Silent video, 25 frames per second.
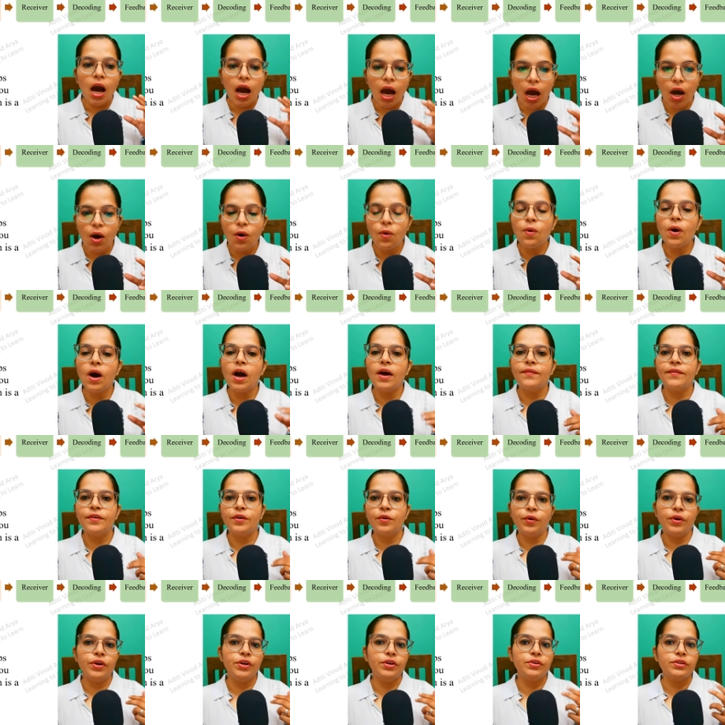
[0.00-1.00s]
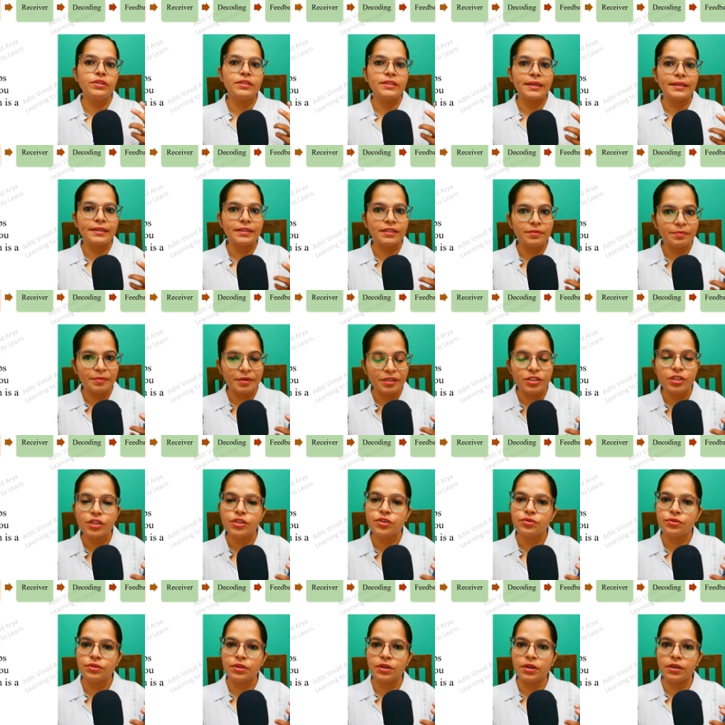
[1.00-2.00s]
how are we going to send the
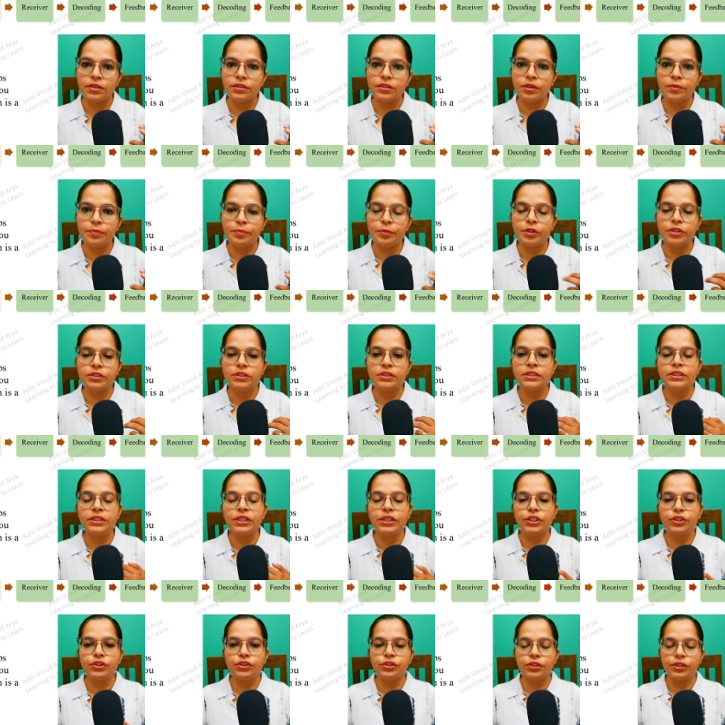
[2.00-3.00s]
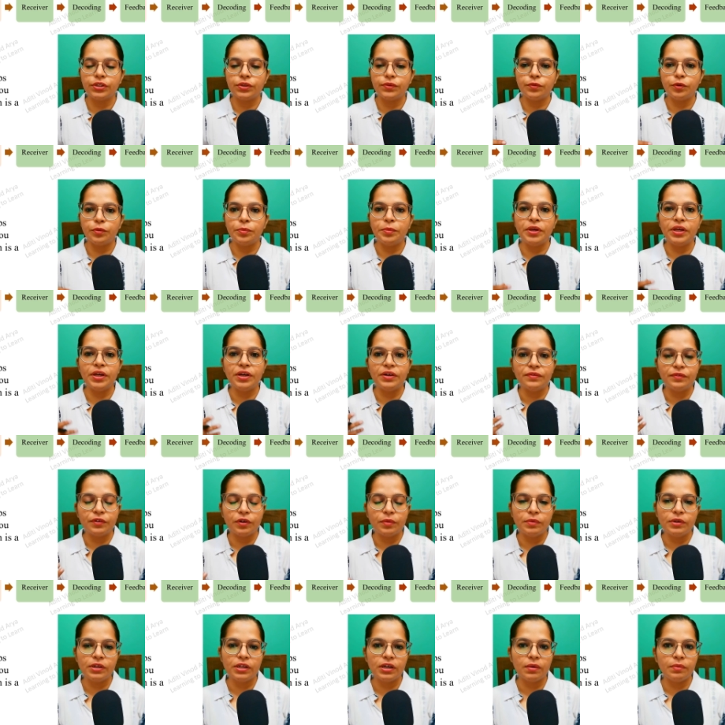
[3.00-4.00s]
message to the other person it, it would be a
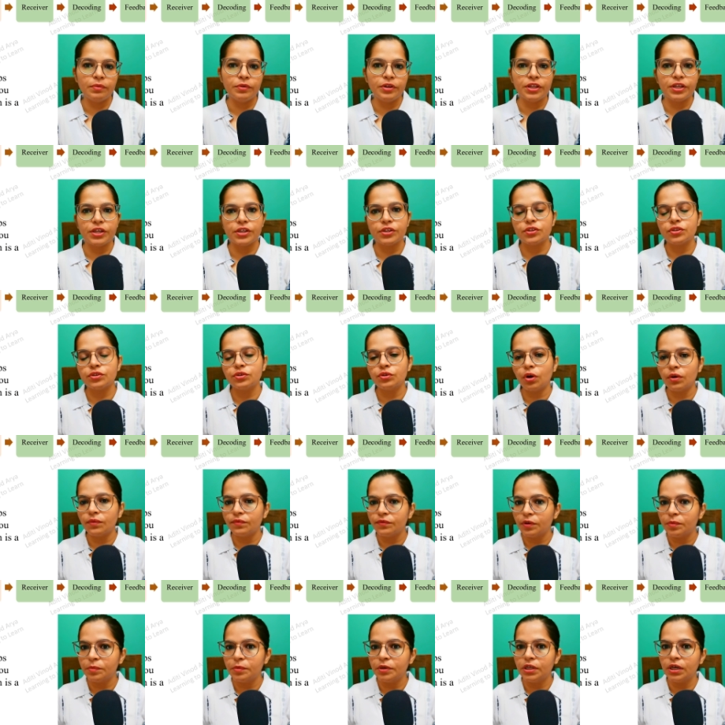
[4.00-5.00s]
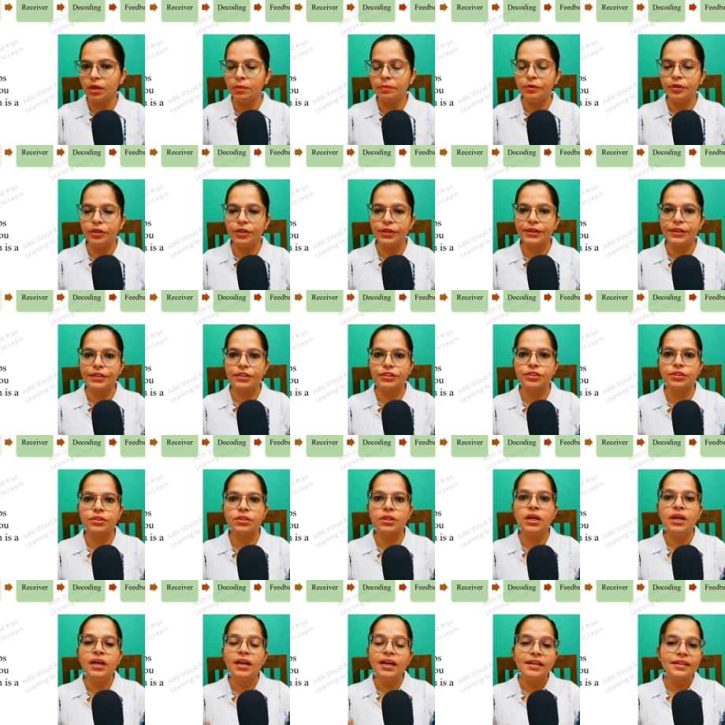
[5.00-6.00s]
verbal communication non-verbal
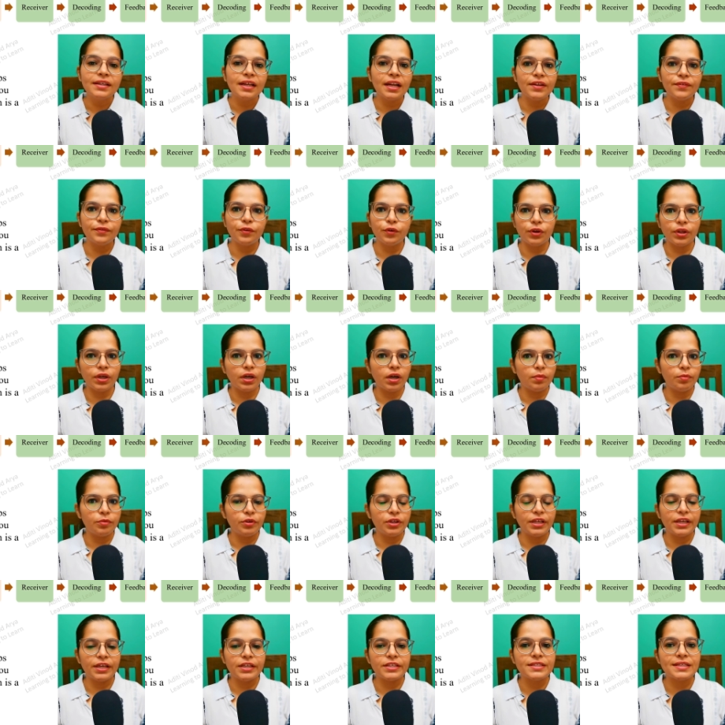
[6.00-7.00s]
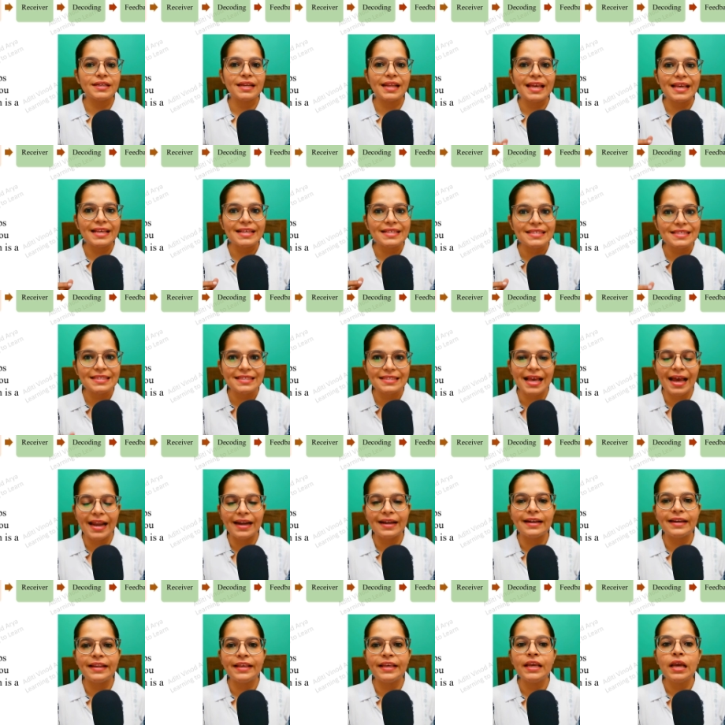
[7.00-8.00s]
communication telephonic communication
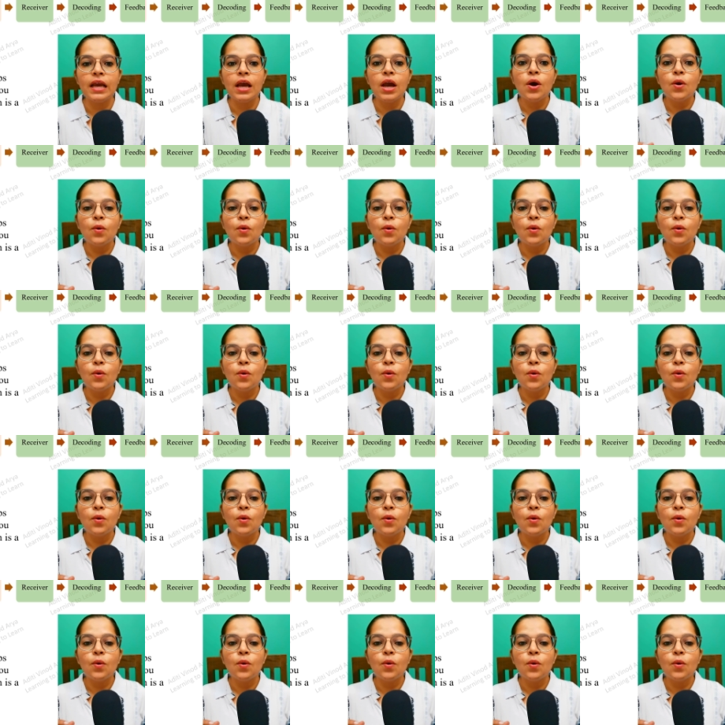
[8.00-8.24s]
exactly